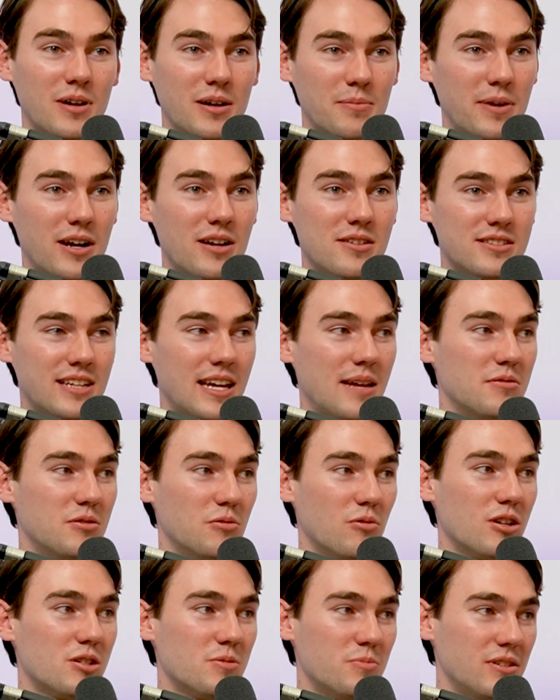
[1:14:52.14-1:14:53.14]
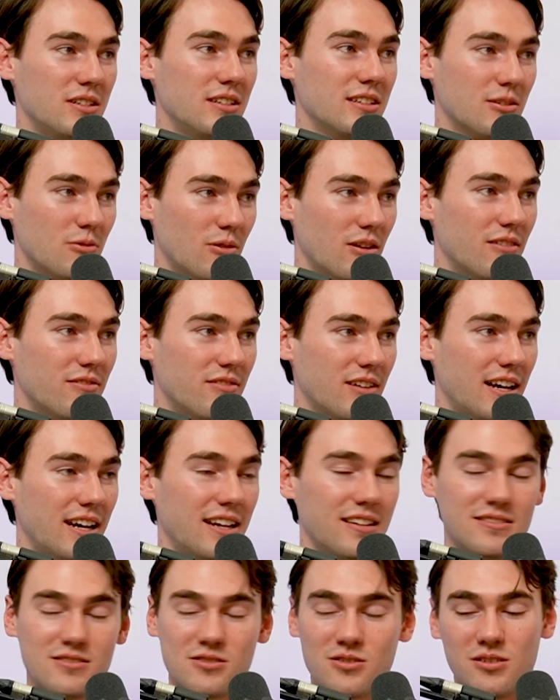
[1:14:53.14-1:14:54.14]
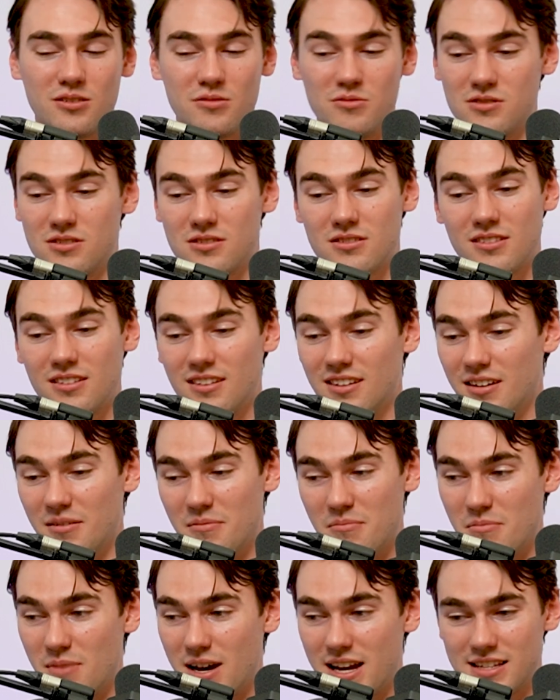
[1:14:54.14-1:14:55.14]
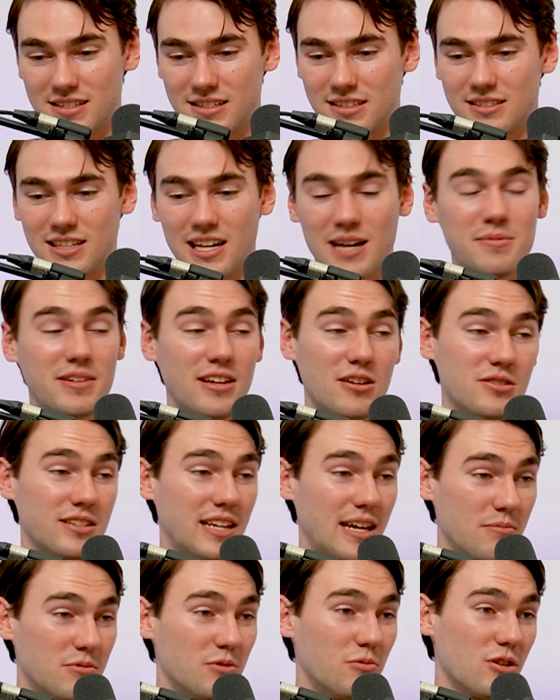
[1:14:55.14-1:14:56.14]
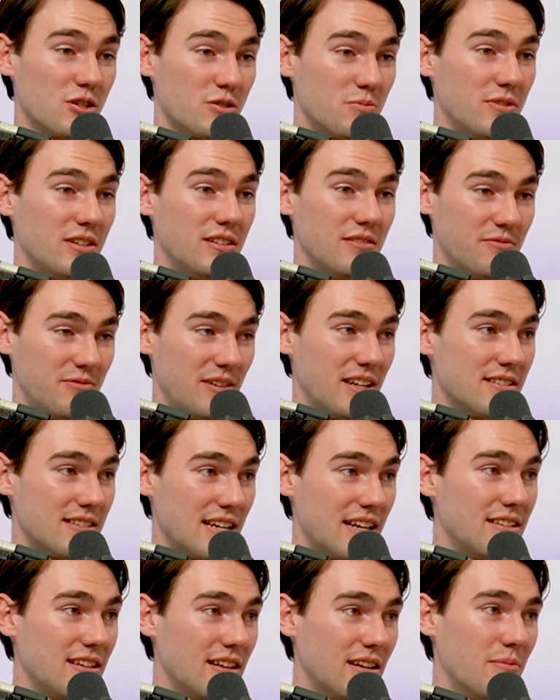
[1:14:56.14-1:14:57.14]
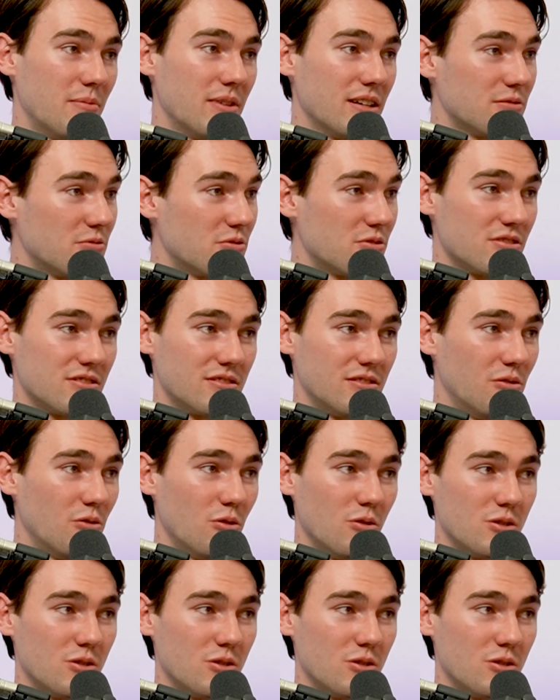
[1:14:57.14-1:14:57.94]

My parents came to watch me qualify, so it was amazing time. They also came to watch me fence at the Olympics, which was